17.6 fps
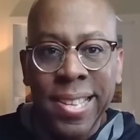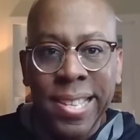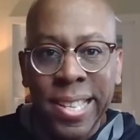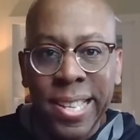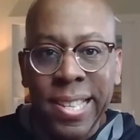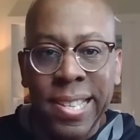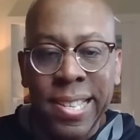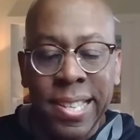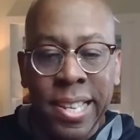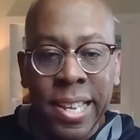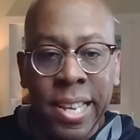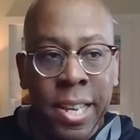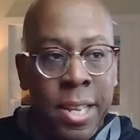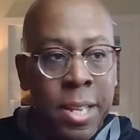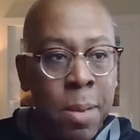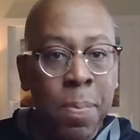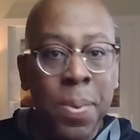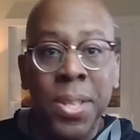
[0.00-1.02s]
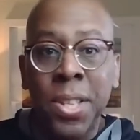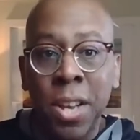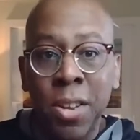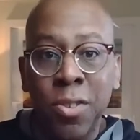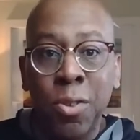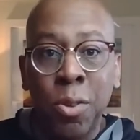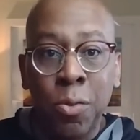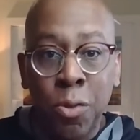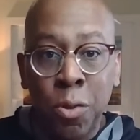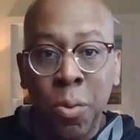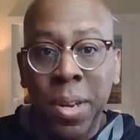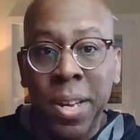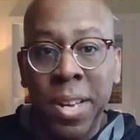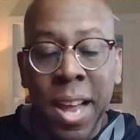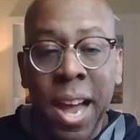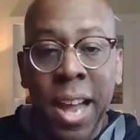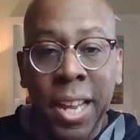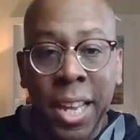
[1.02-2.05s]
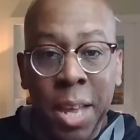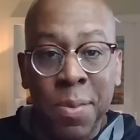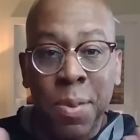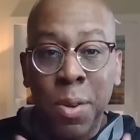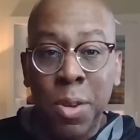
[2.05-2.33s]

SEC and the potential of doing 9 games.